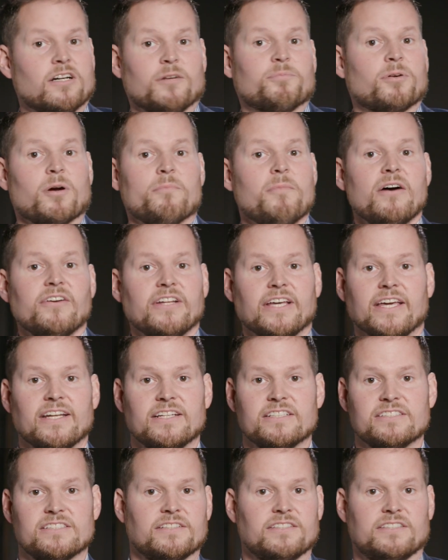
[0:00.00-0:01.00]
promoting it
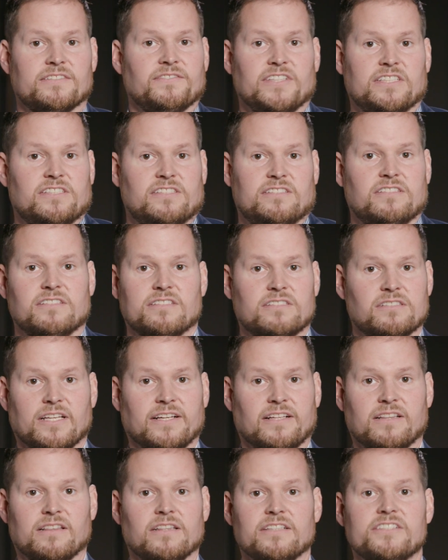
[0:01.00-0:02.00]
as if it's this
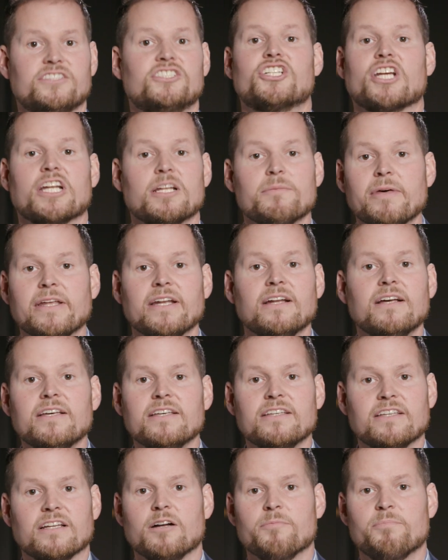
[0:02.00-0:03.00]
like legitimate,
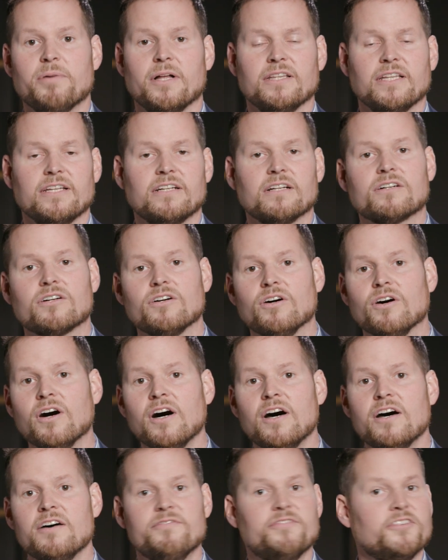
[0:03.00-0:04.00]
political
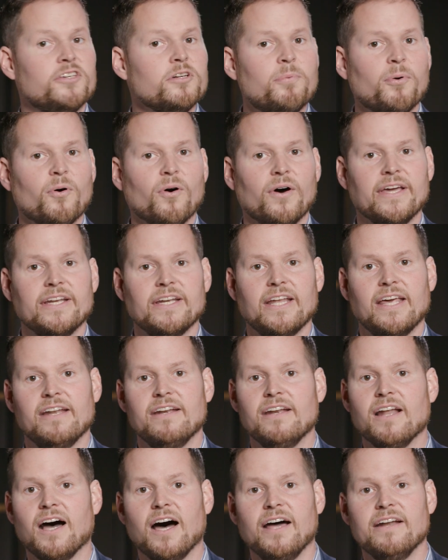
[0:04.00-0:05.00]
viewpoint
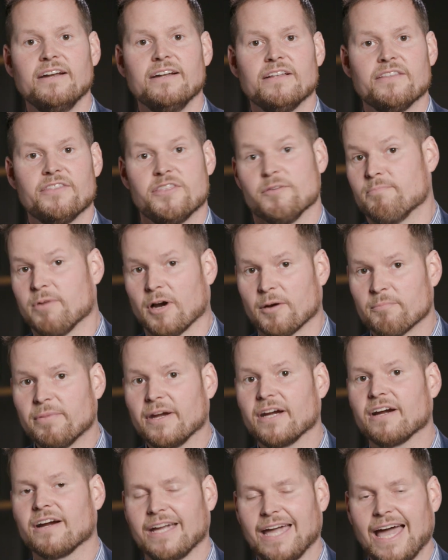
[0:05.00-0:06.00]
and not the
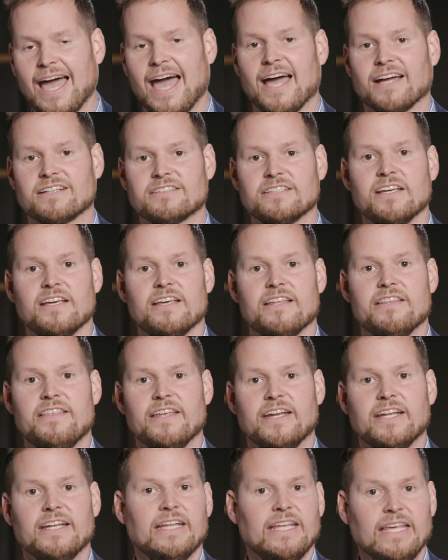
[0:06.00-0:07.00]
barbaric act
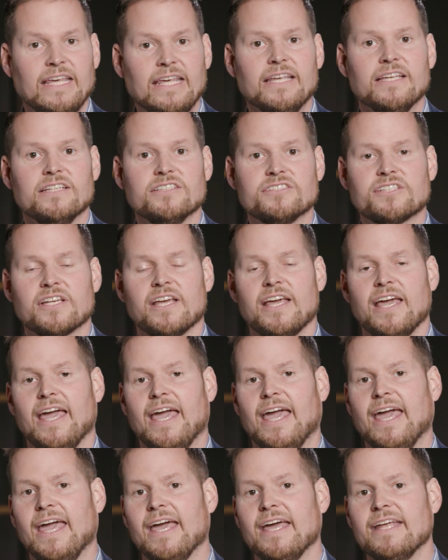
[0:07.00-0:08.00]
that it is.
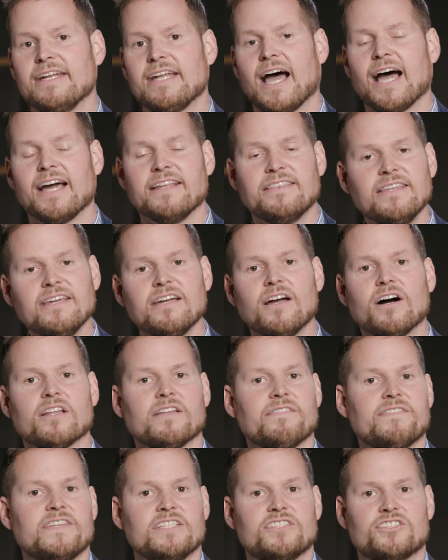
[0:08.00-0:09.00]
And I think all
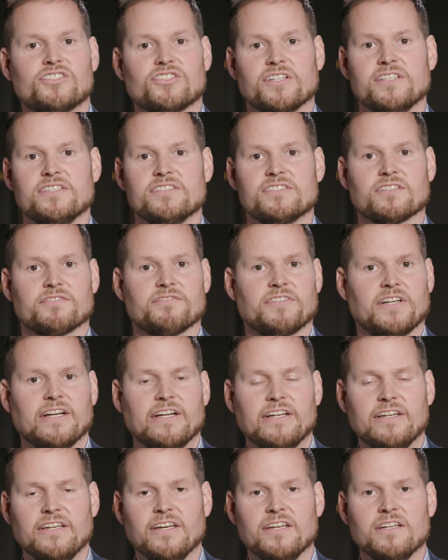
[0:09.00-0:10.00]
of these trends are very
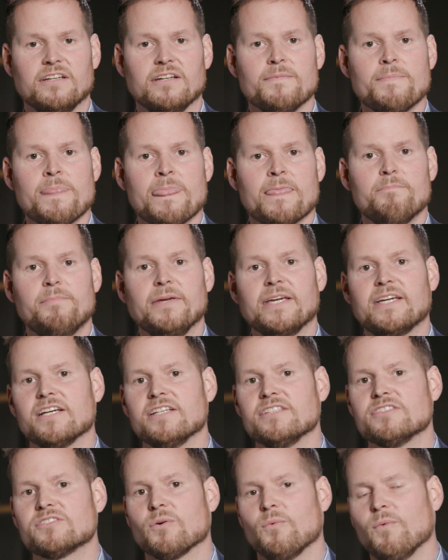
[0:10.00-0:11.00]
good
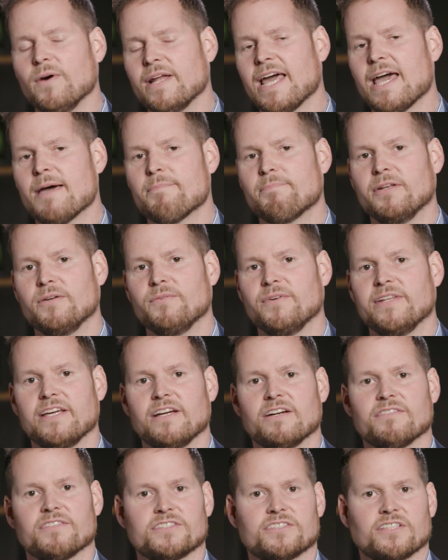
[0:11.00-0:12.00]
because what happened when they
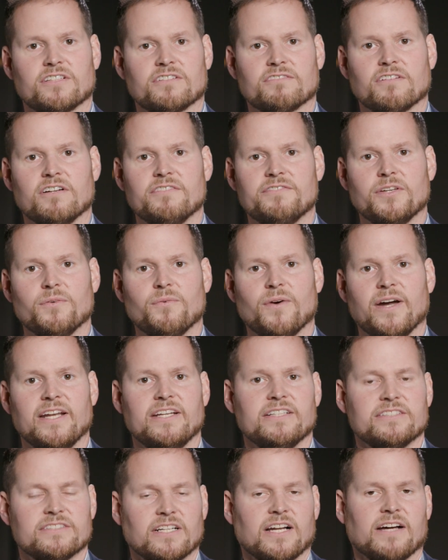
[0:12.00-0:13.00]
overturned Roe v.
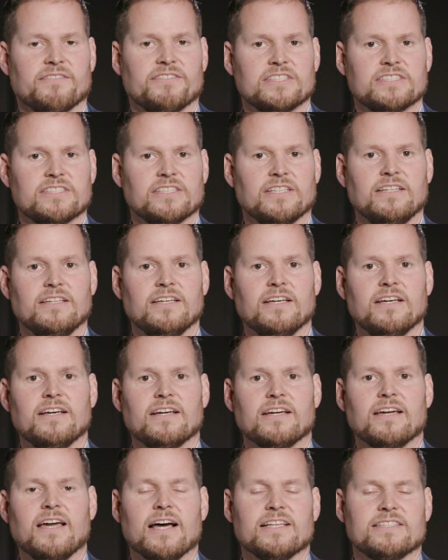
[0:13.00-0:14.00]
Wade is it obviously
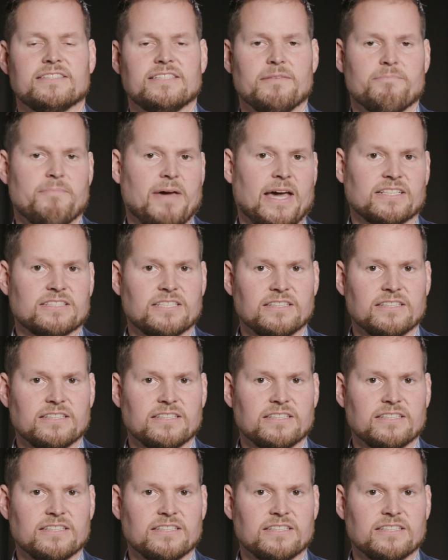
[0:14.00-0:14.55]
got sent back